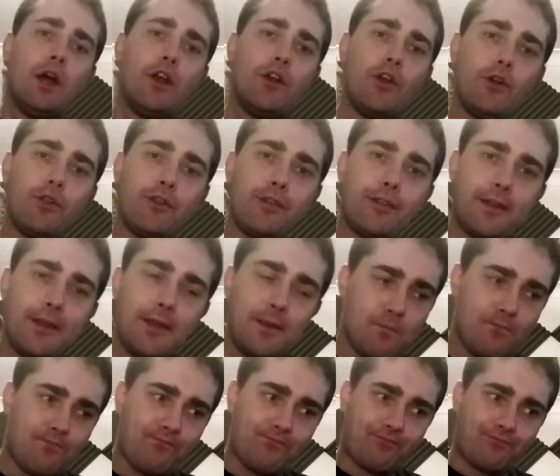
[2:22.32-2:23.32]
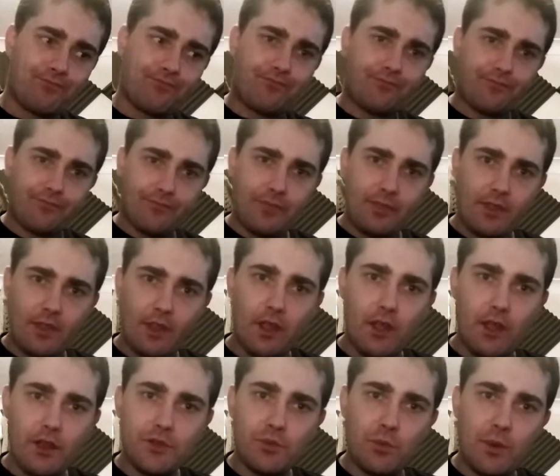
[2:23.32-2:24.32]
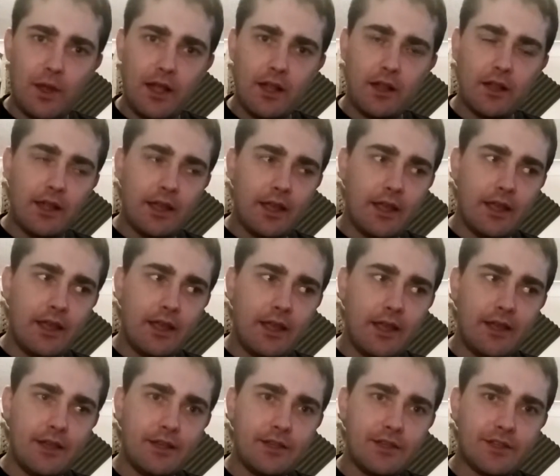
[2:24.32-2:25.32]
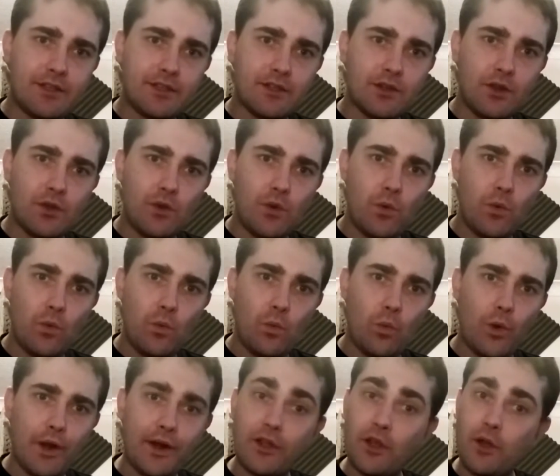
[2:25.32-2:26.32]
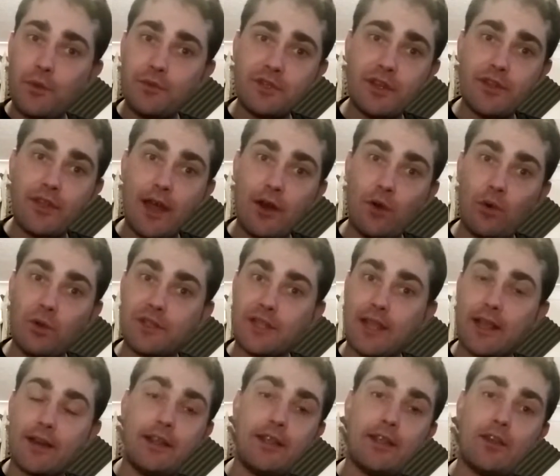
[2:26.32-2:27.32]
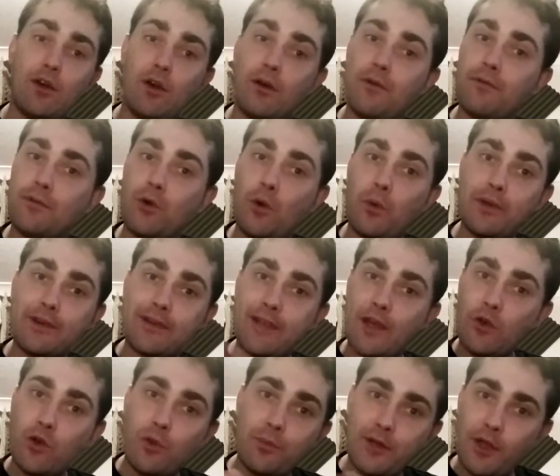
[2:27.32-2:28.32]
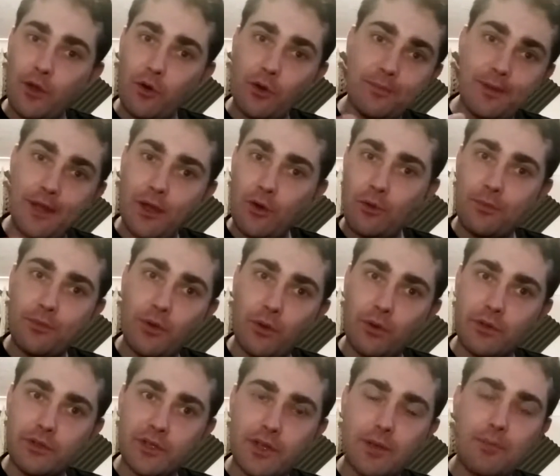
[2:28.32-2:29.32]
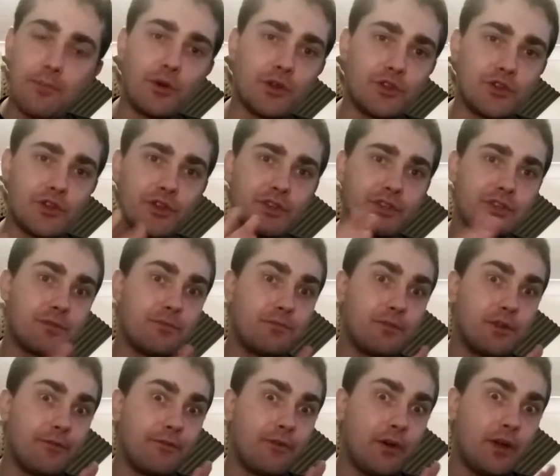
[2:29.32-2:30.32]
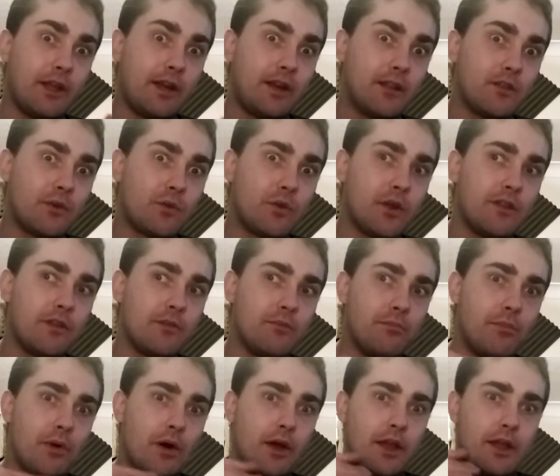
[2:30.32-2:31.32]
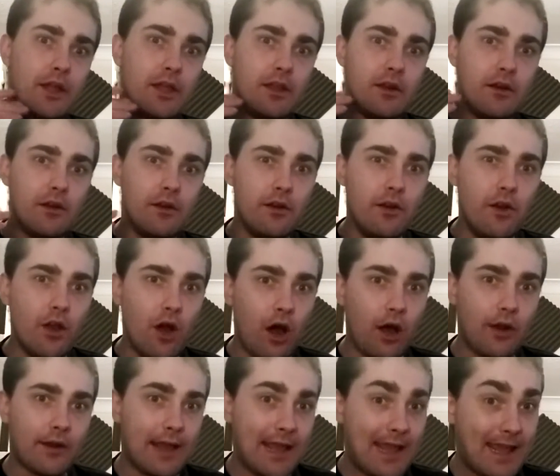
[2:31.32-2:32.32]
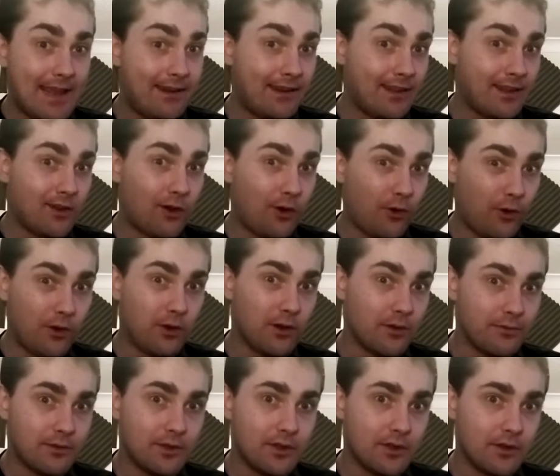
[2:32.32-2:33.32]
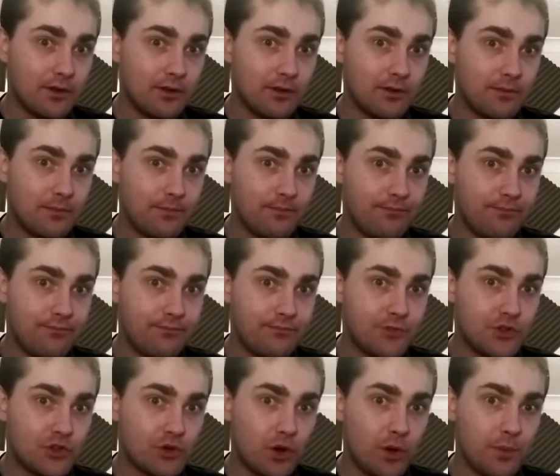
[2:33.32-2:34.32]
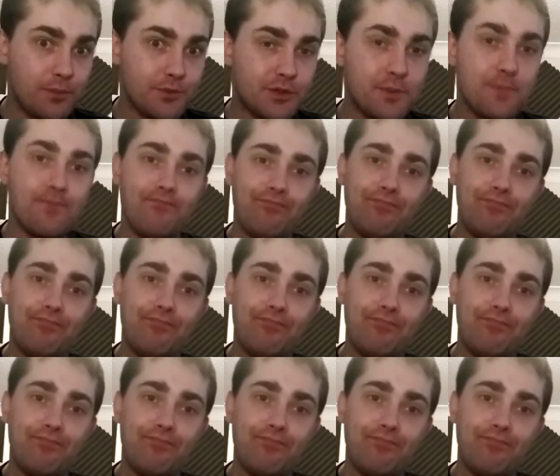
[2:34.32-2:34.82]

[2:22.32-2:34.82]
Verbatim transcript: Another thing as well is when it comes to that whole technique of going down, up, down, up, down, up the whole time, but just defining the rhythm by not hitting all of the strums,